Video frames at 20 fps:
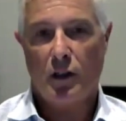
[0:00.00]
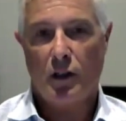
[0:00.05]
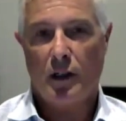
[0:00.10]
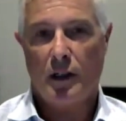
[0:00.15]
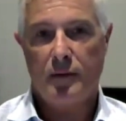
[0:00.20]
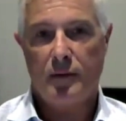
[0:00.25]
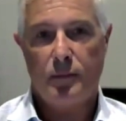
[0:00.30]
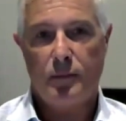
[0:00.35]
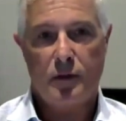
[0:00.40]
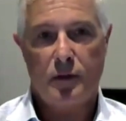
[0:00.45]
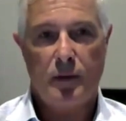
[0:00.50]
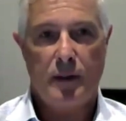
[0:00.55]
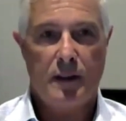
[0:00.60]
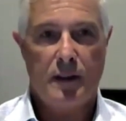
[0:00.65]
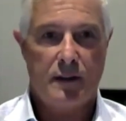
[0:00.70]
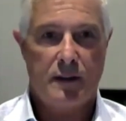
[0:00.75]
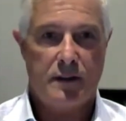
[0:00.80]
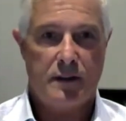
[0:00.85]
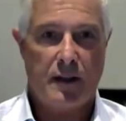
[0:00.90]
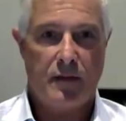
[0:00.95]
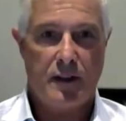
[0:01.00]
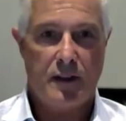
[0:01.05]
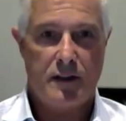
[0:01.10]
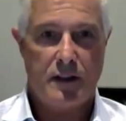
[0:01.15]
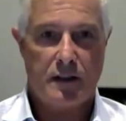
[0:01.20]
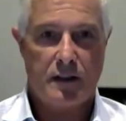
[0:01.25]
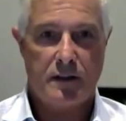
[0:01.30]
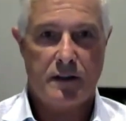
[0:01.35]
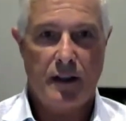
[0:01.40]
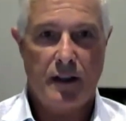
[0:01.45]
on between
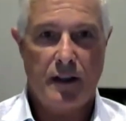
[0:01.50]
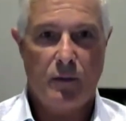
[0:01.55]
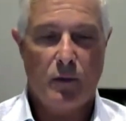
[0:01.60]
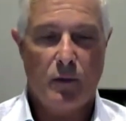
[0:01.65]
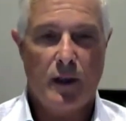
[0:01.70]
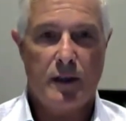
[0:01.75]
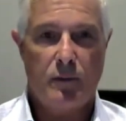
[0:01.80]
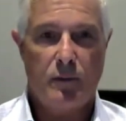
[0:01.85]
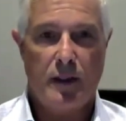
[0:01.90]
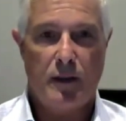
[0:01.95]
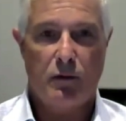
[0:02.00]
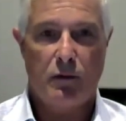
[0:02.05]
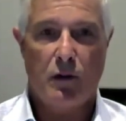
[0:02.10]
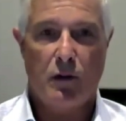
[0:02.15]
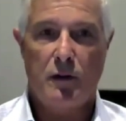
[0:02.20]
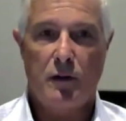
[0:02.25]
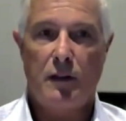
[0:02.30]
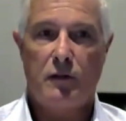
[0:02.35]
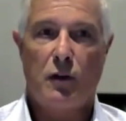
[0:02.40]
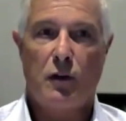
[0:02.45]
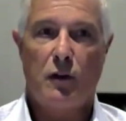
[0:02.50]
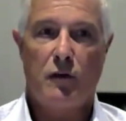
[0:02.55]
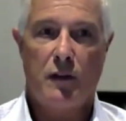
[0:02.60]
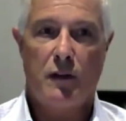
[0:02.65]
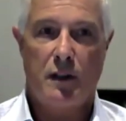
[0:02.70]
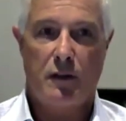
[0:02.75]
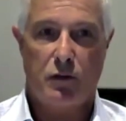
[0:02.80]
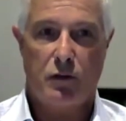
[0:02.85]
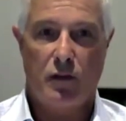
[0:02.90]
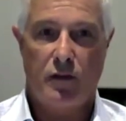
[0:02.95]
76 and 81 when he
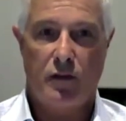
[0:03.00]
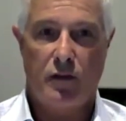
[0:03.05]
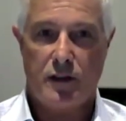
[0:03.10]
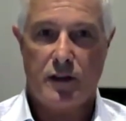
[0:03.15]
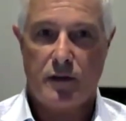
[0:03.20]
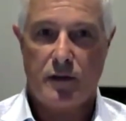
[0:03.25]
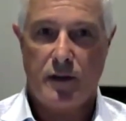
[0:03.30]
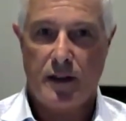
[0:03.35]
drove interest